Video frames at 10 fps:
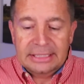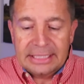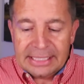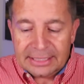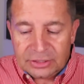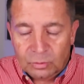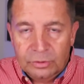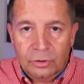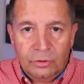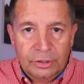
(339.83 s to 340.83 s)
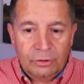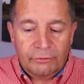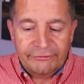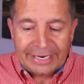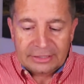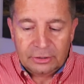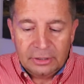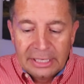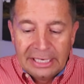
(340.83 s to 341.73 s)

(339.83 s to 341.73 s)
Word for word: I think that's a real critical factor